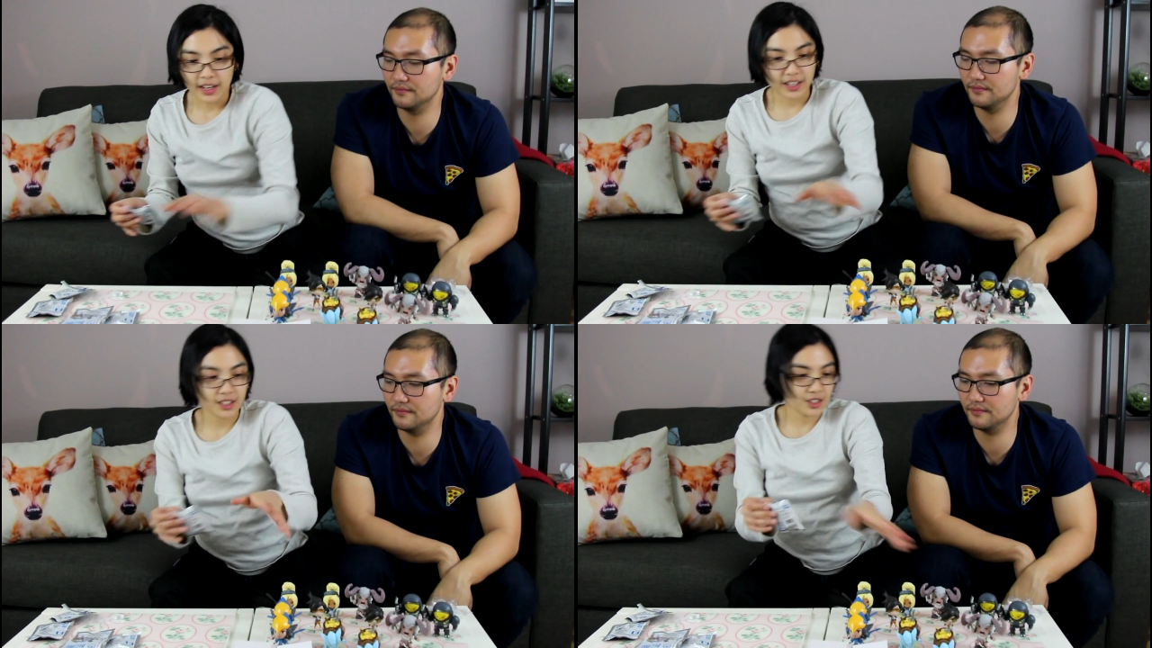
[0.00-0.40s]

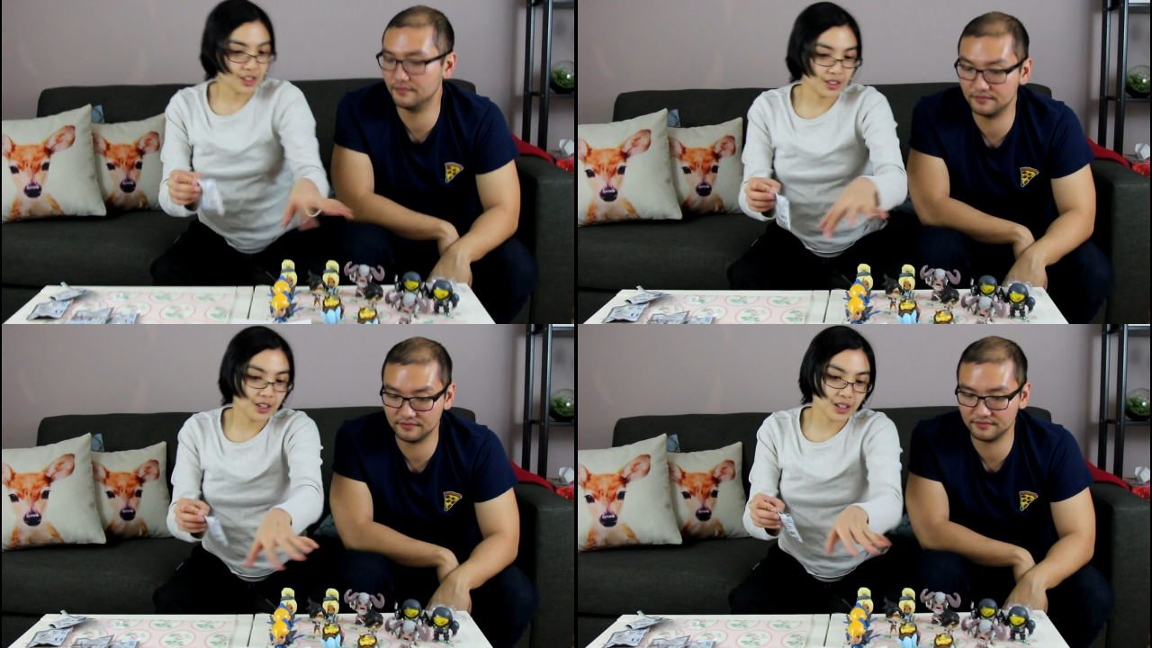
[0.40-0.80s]

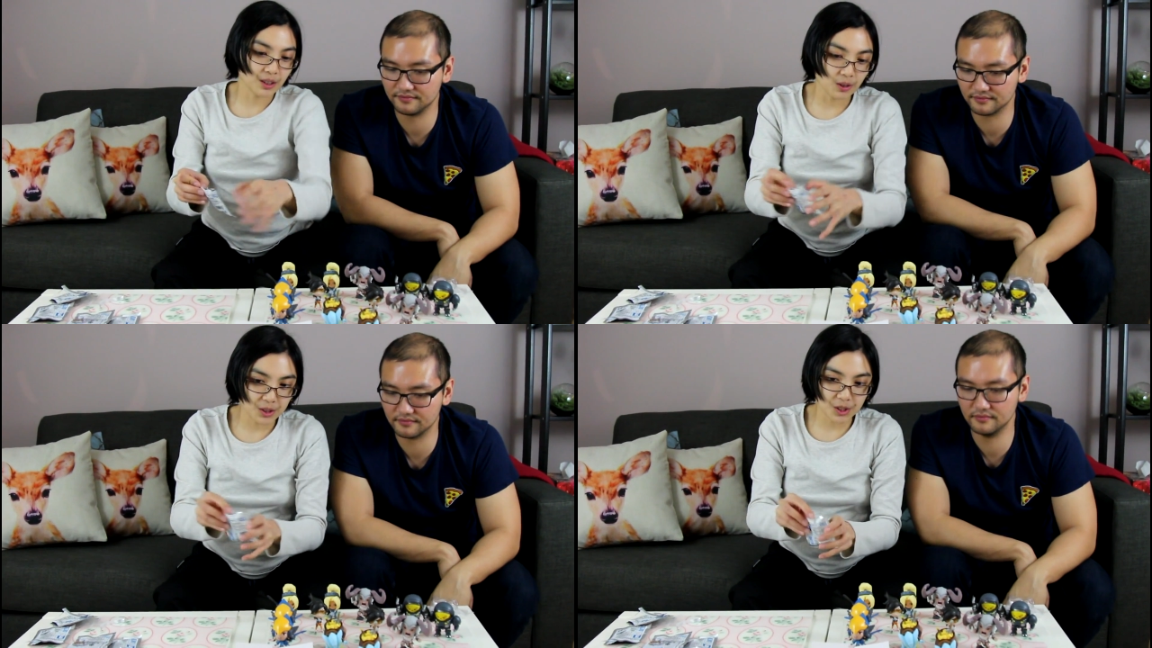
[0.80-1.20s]
Speaker 1: And you
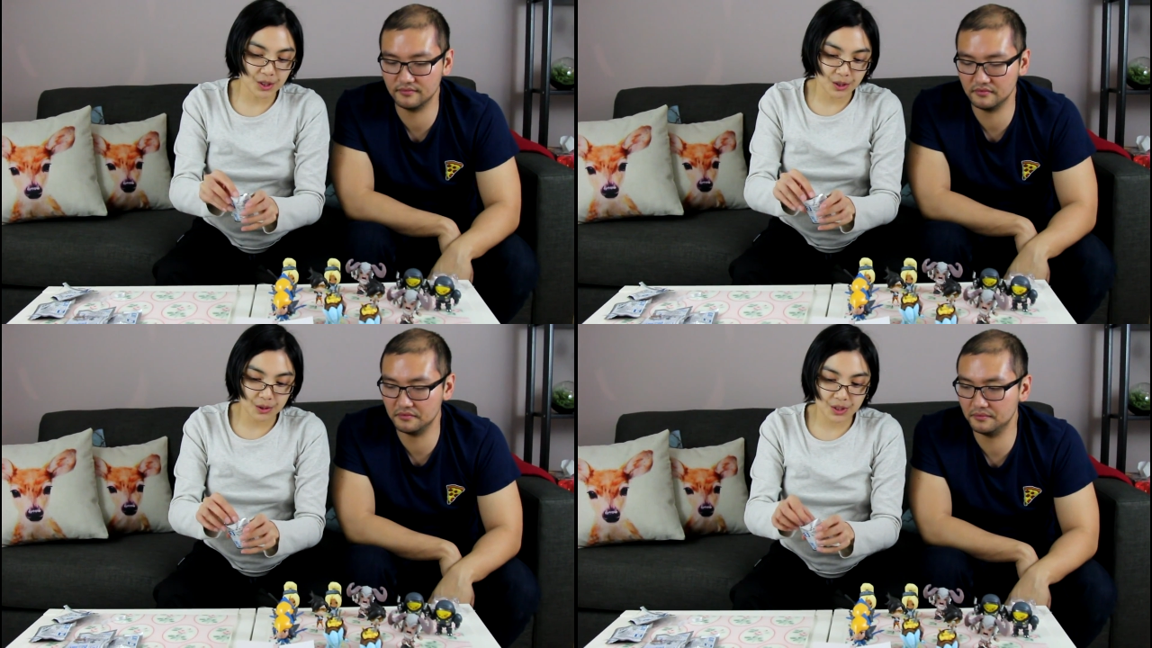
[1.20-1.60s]
can also
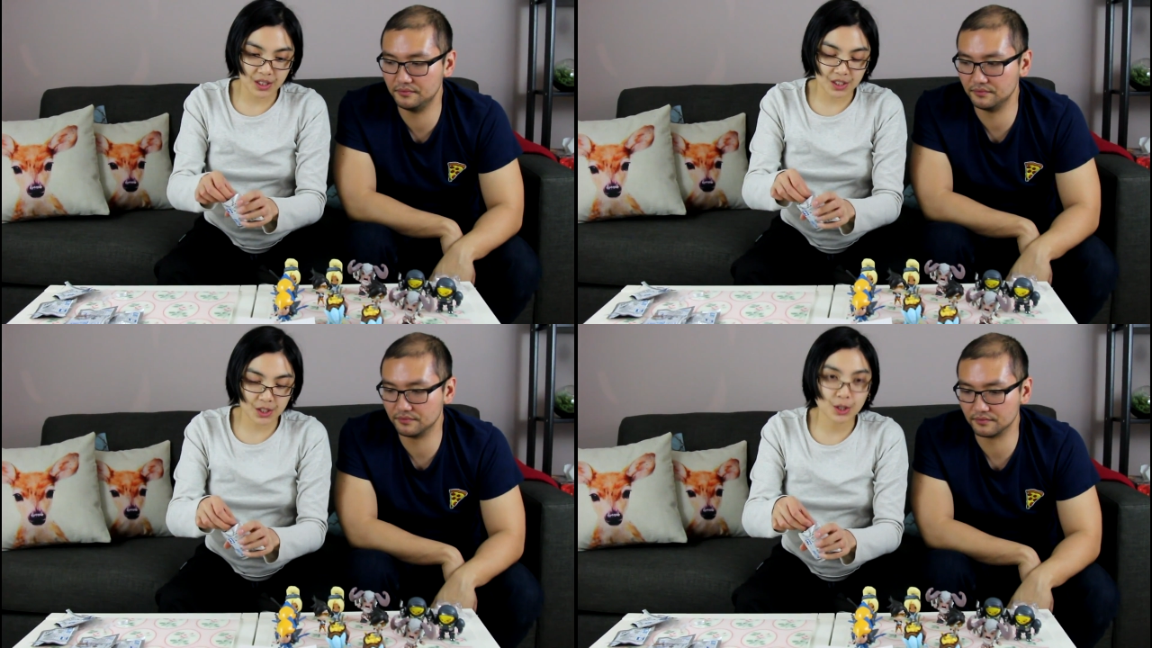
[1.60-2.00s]

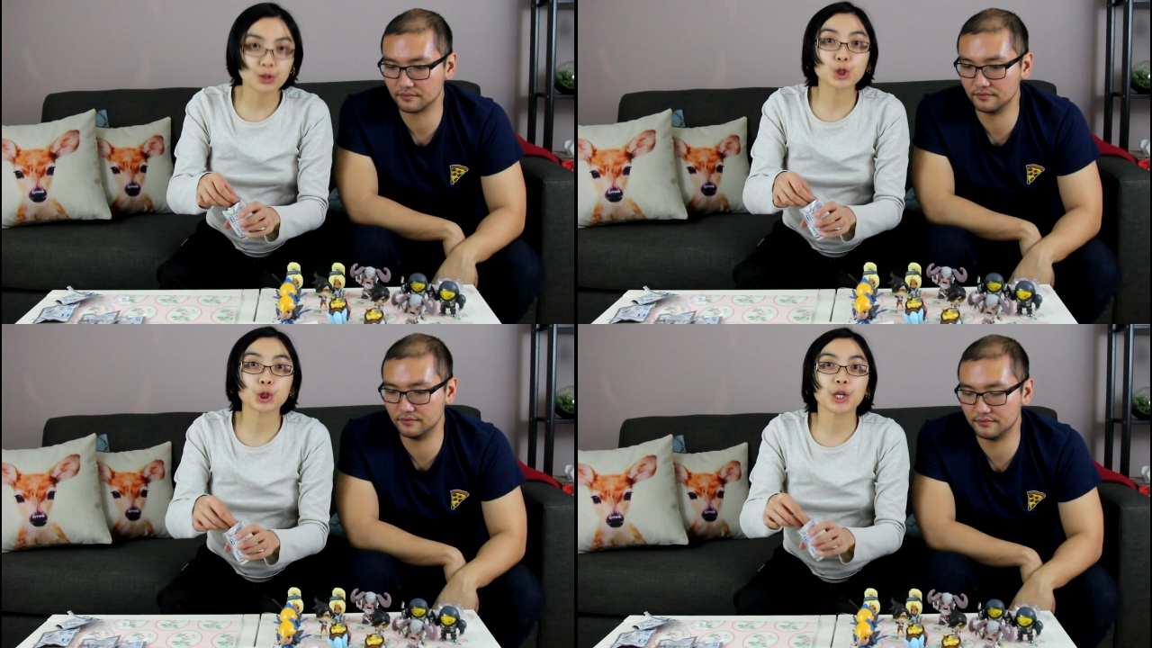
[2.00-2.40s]
use this
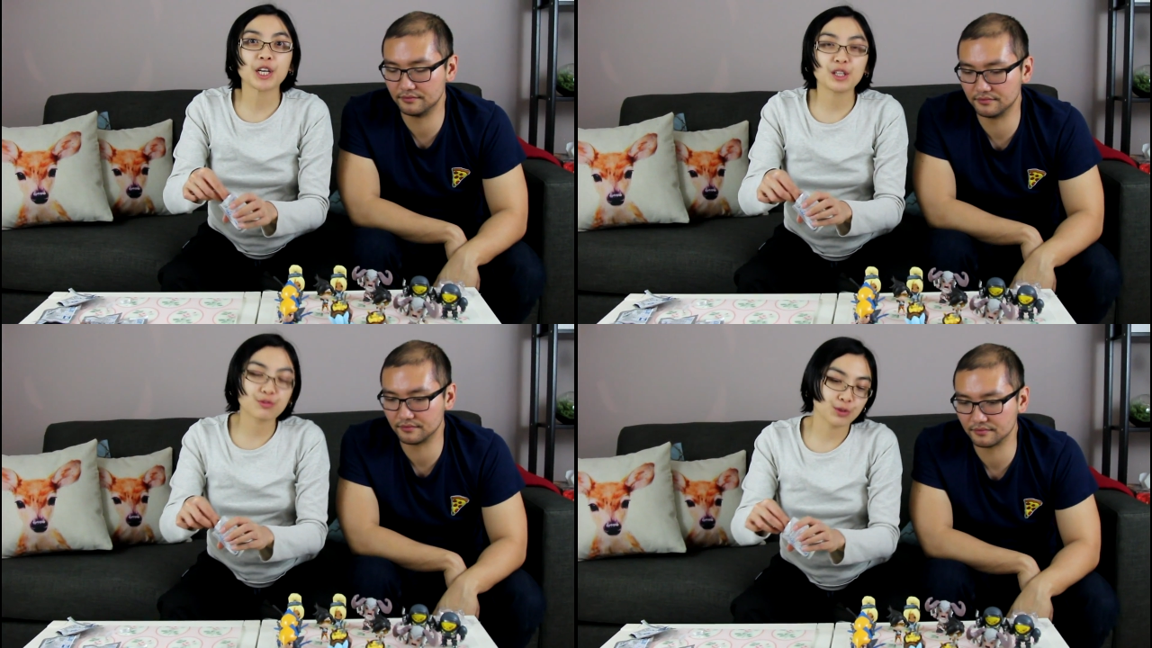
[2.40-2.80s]
to
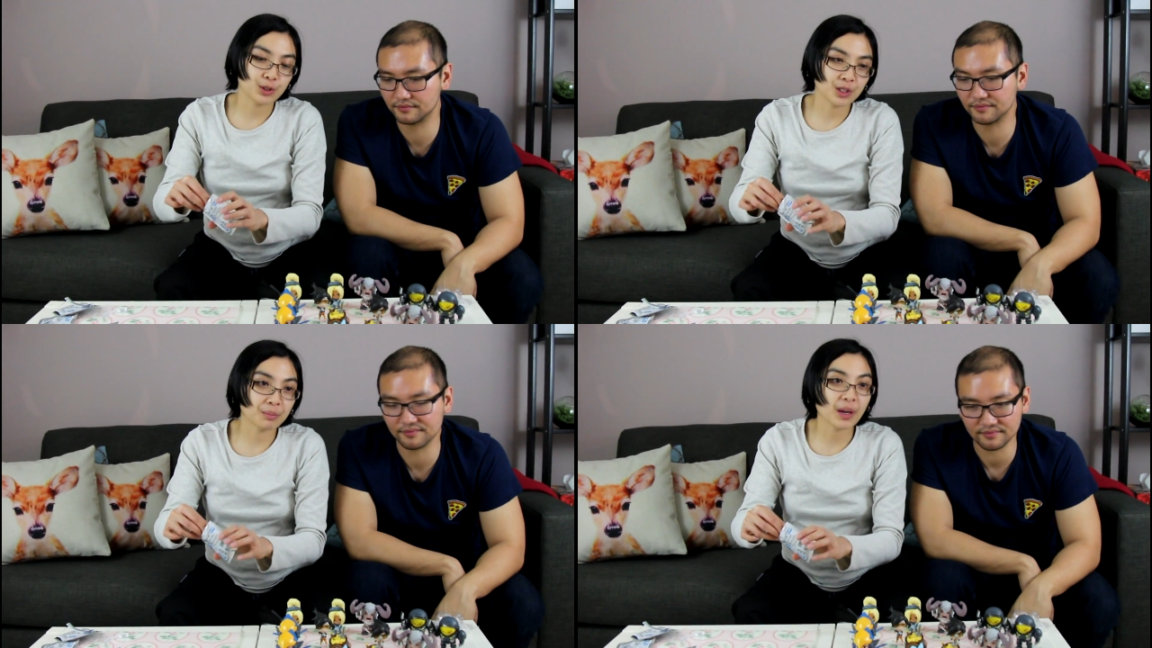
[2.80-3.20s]
trade
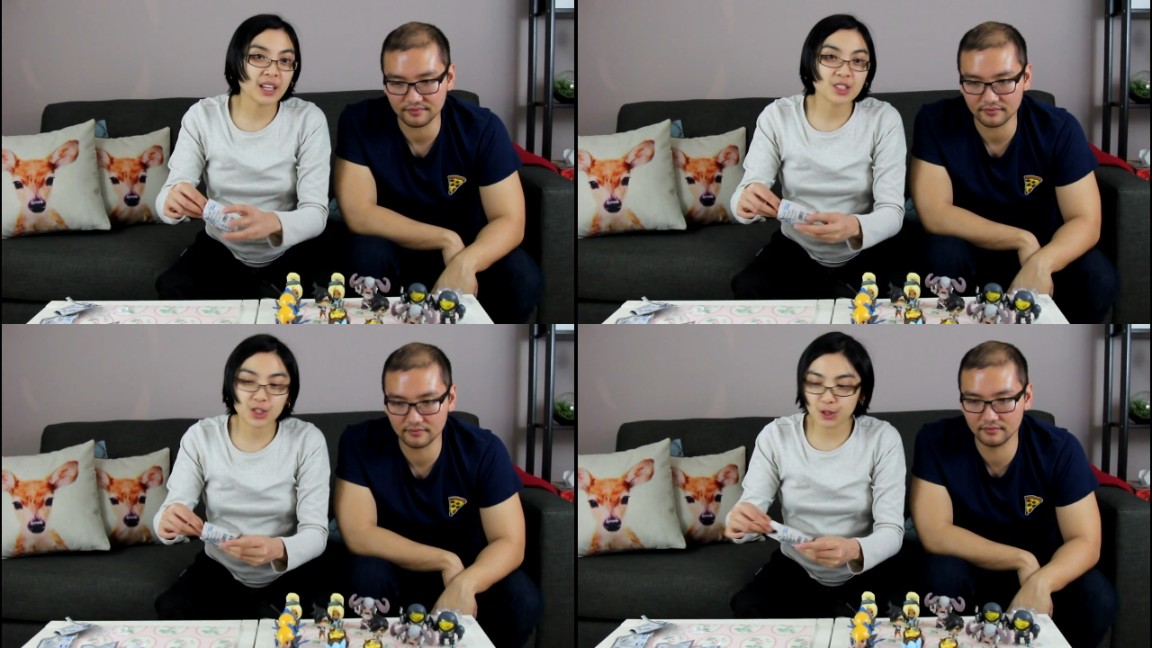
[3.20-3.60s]
for the
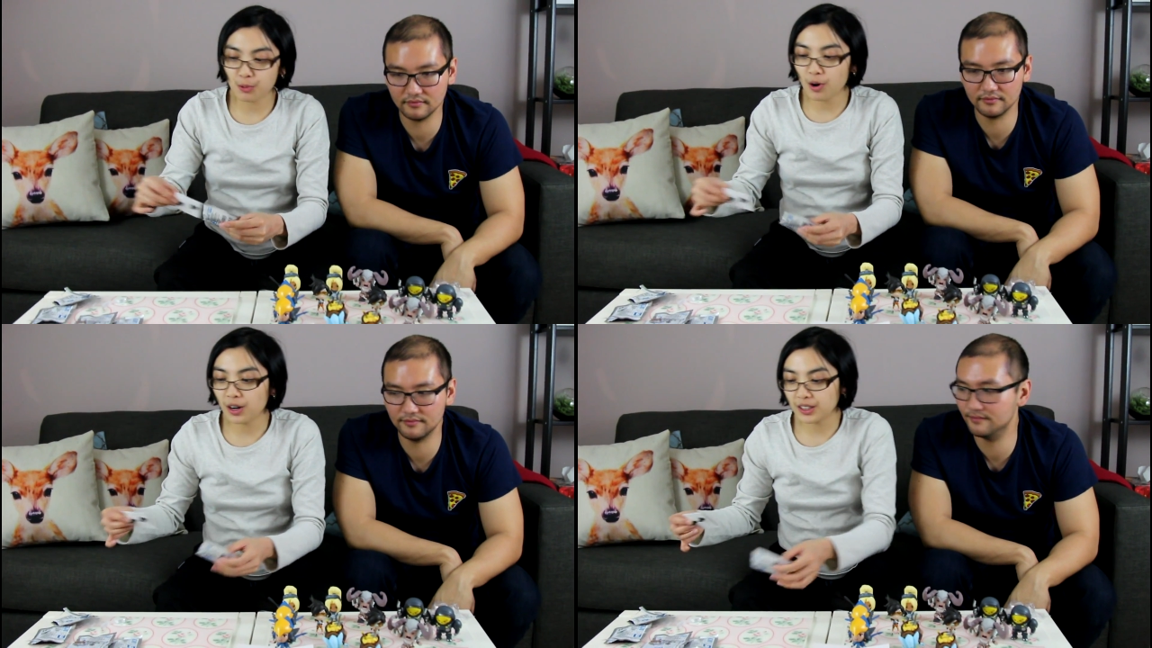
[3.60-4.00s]
pins
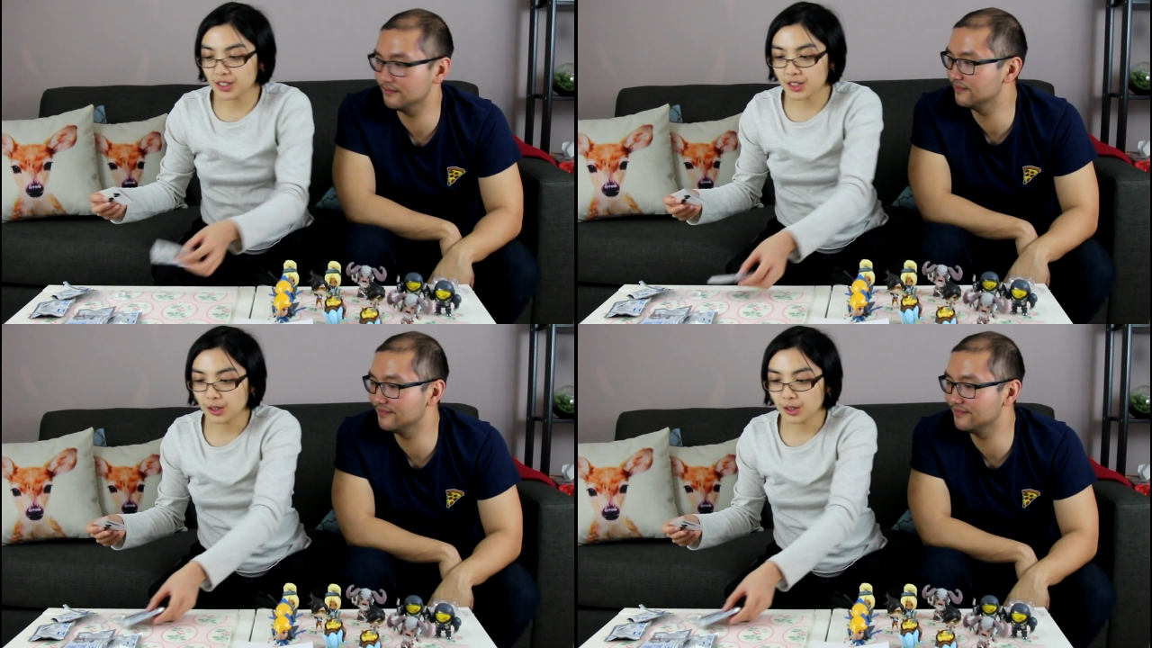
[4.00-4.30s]
you want.